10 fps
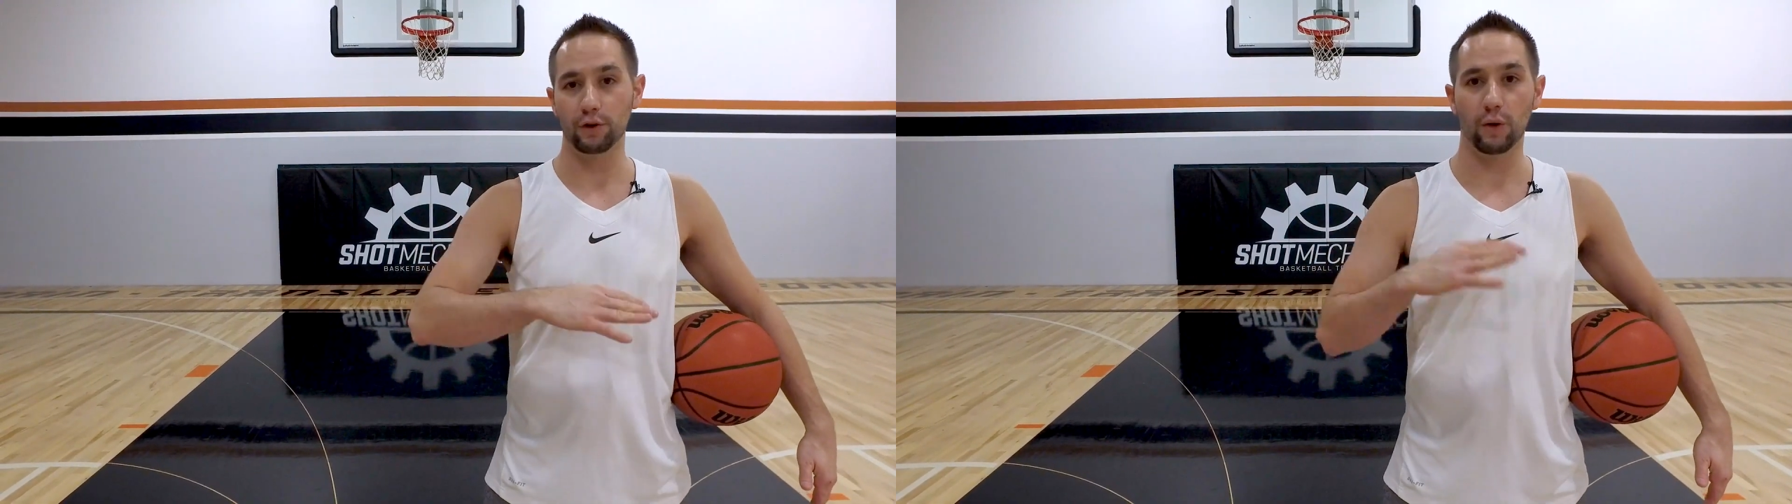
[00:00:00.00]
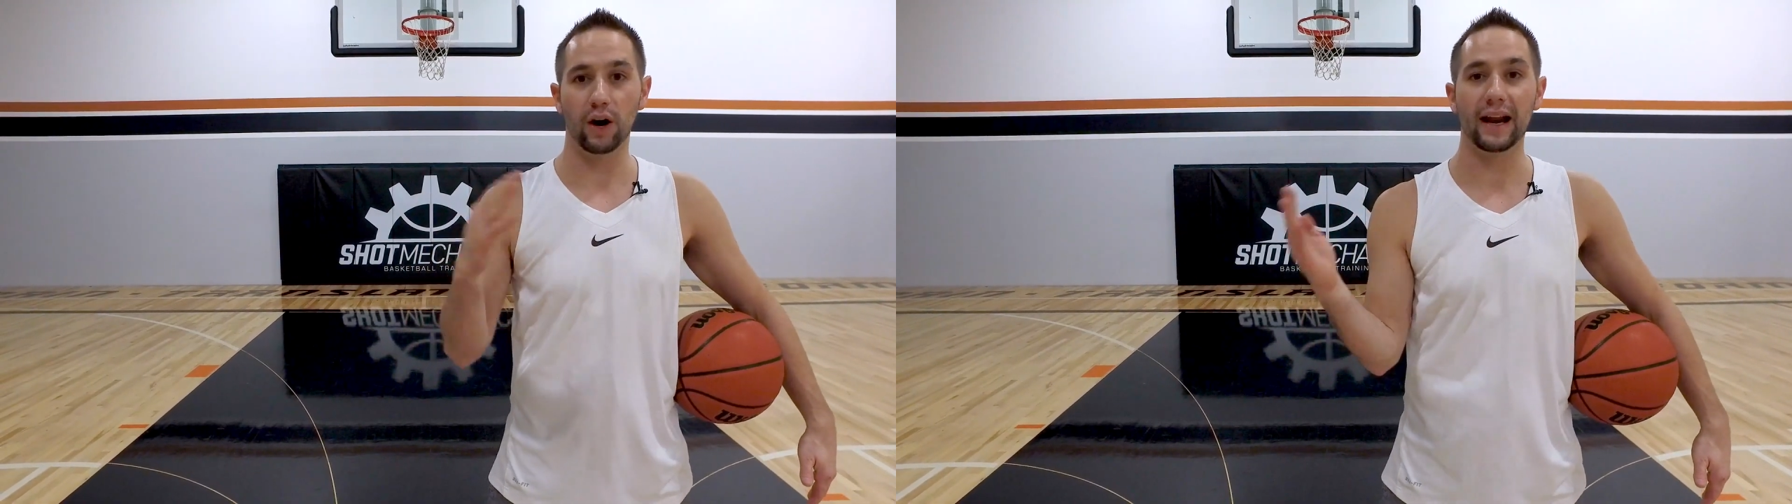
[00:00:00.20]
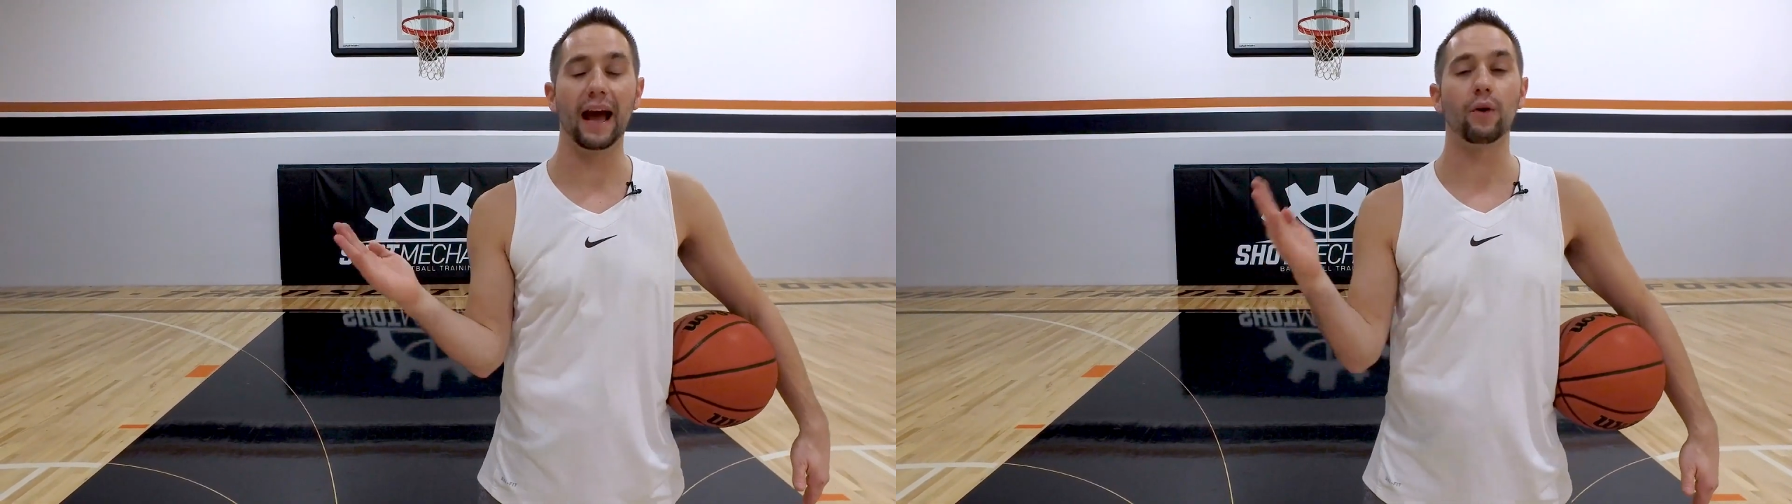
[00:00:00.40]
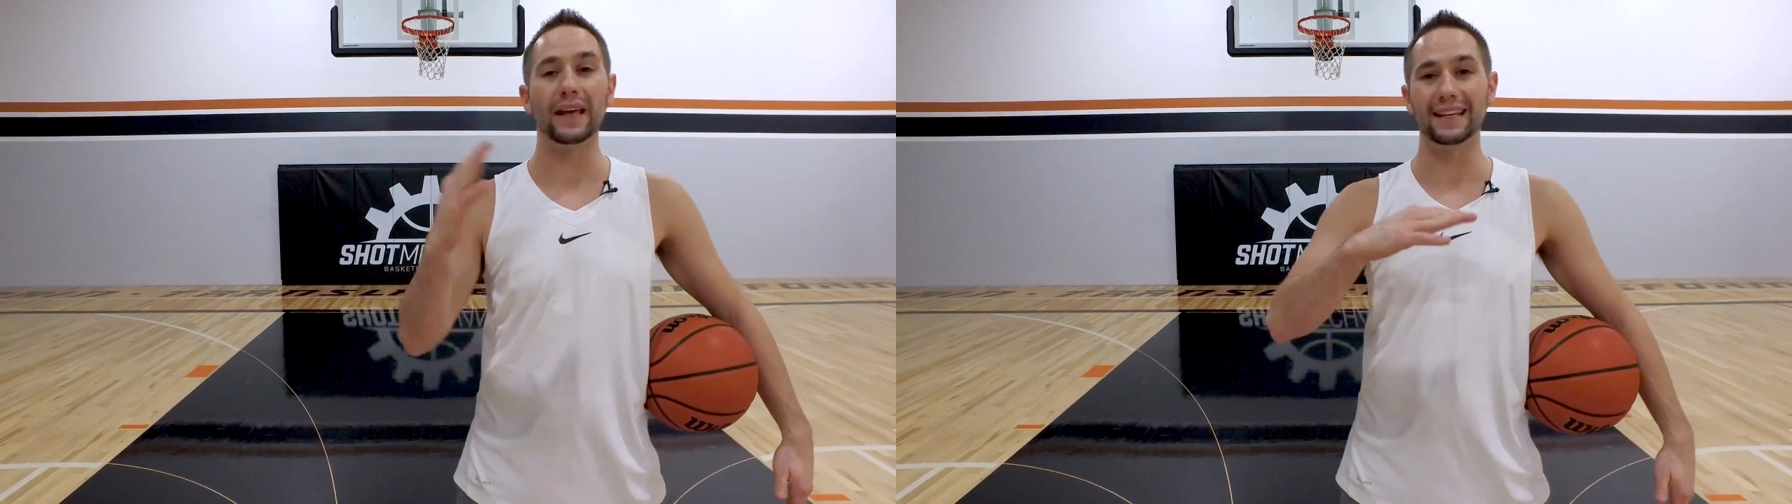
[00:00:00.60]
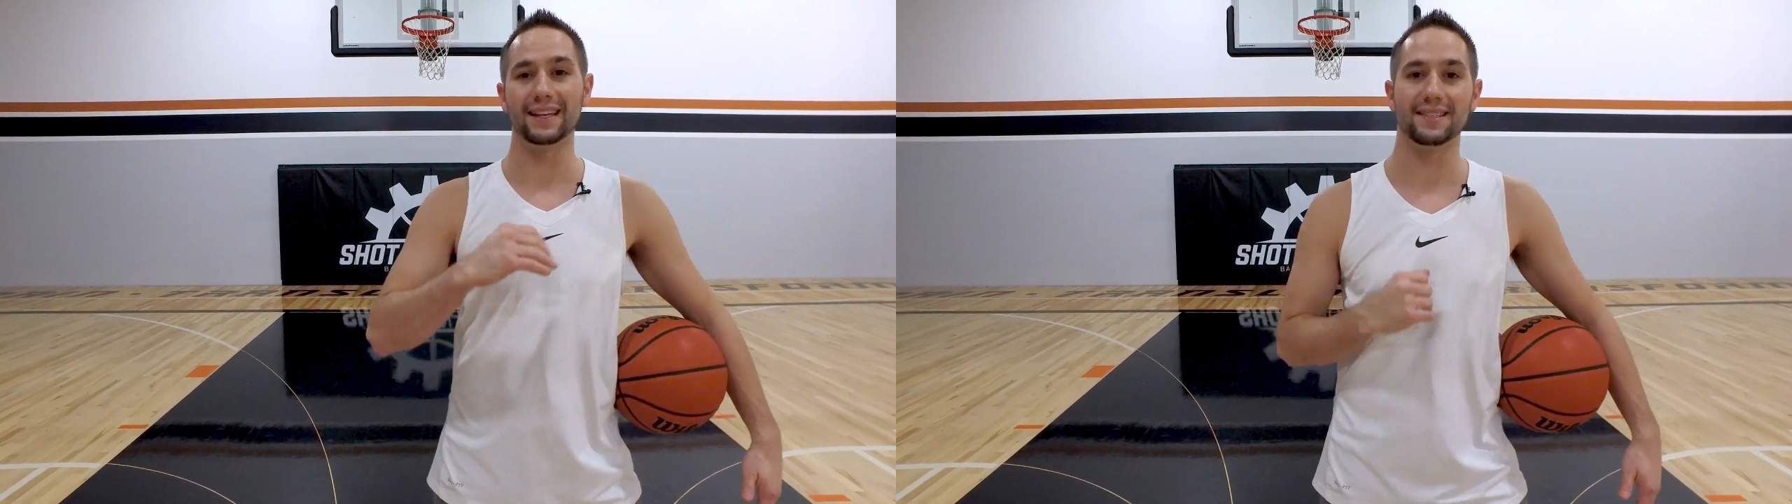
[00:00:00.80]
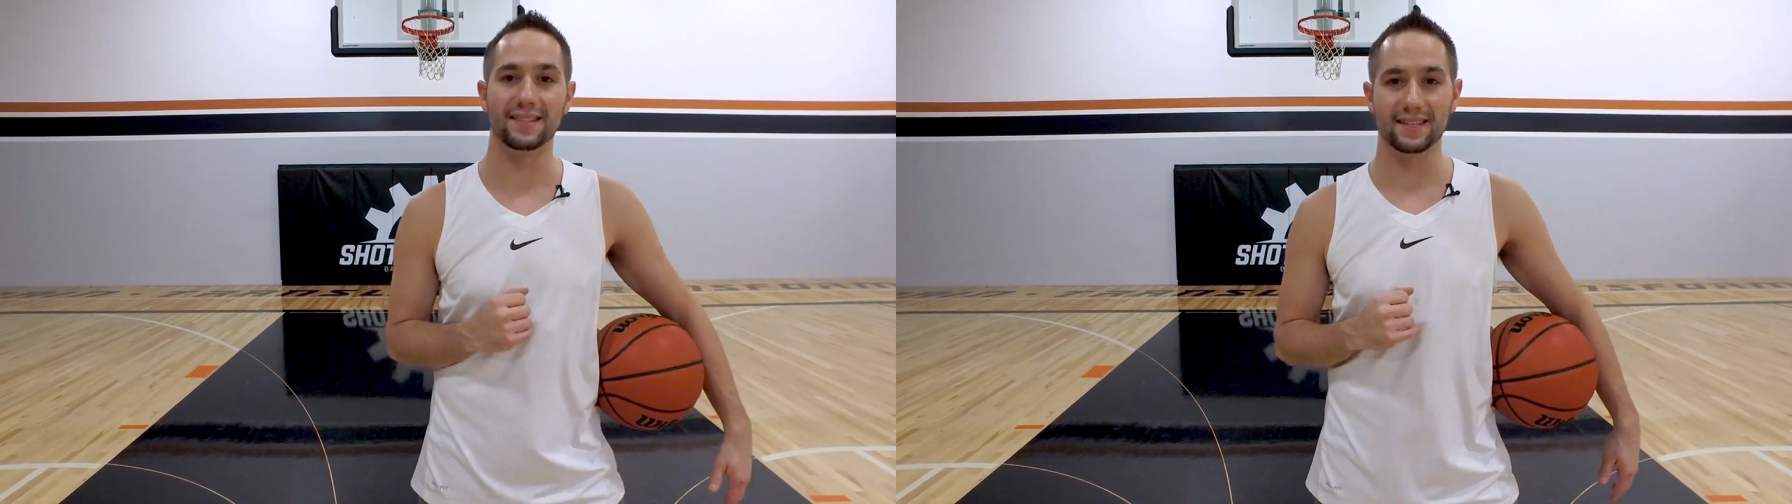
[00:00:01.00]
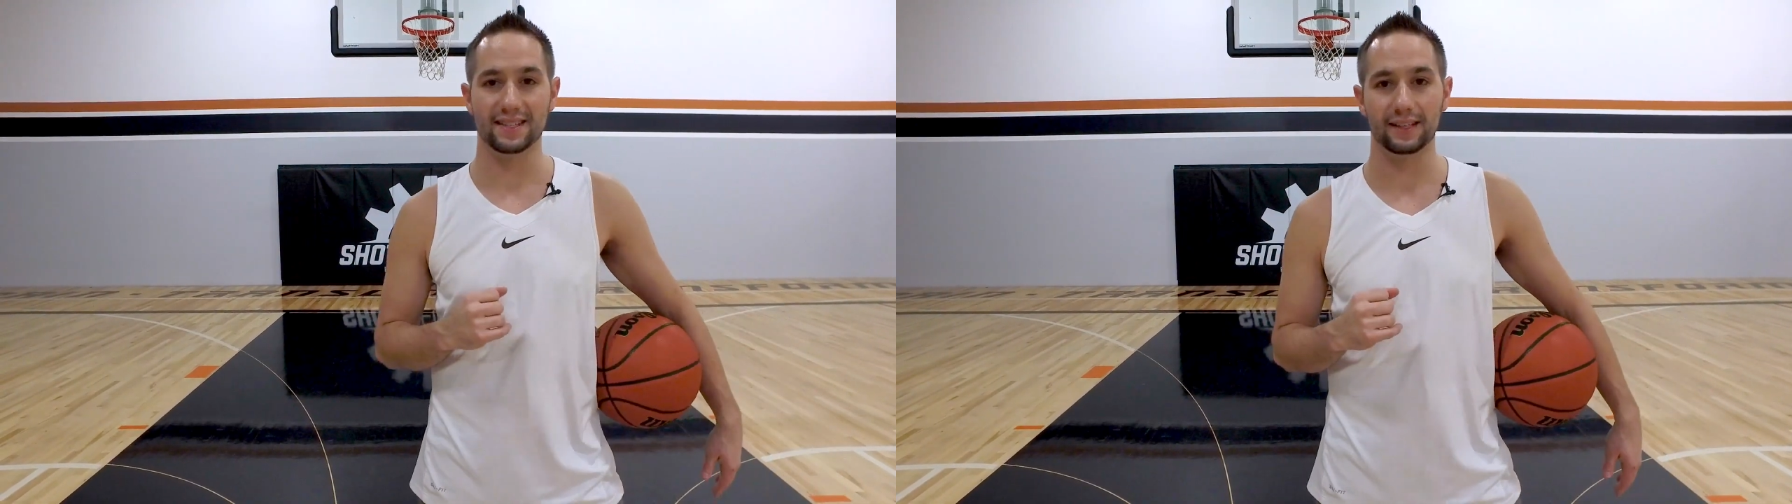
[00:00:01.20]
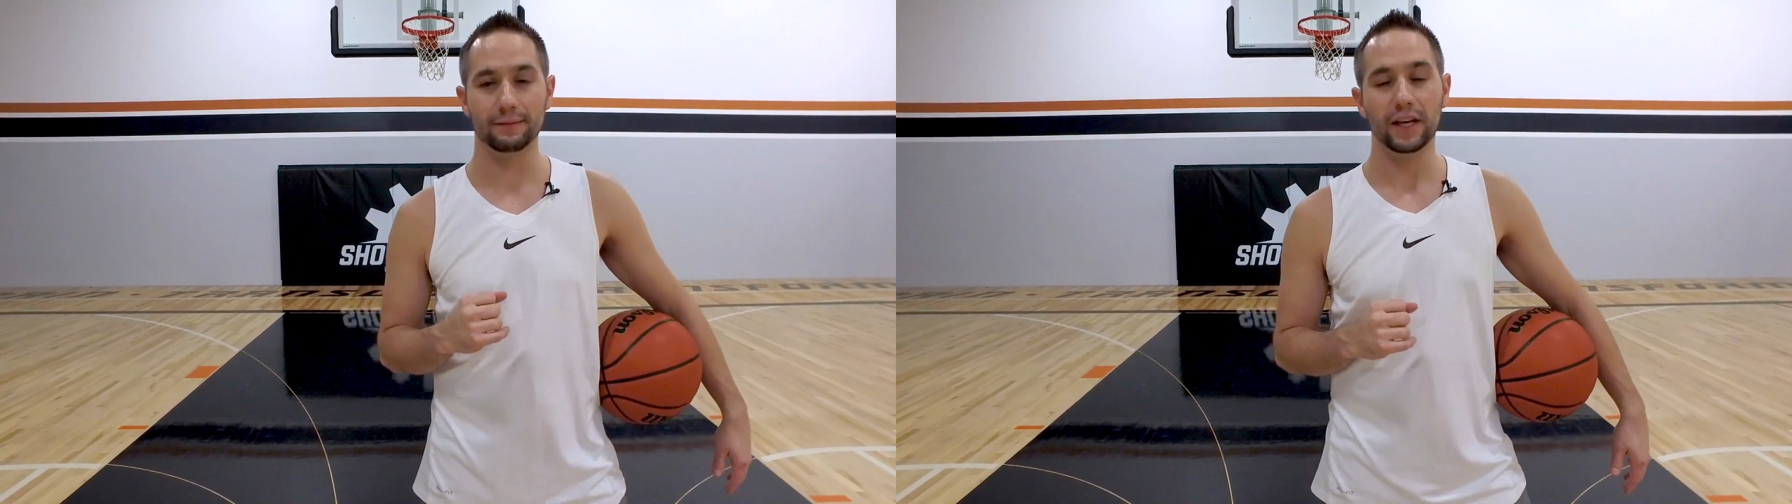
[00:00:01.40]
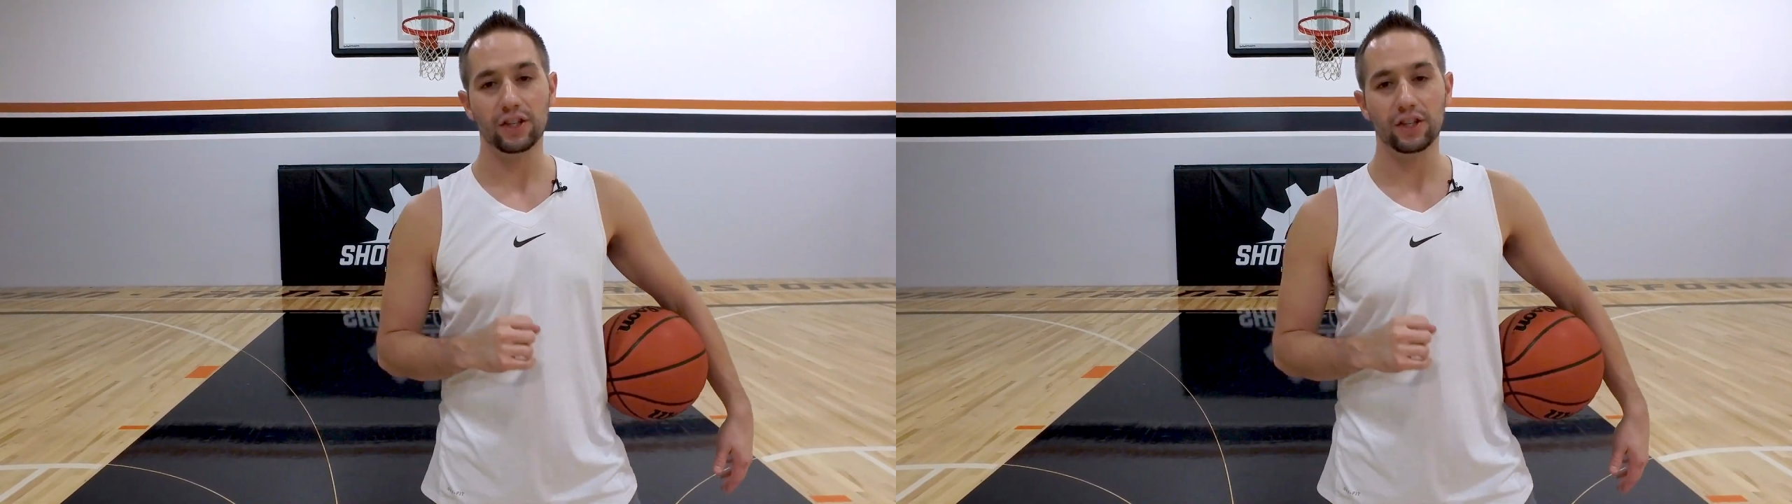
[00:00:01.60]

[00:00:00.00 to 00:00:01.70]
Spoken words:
you are and how inconsistent.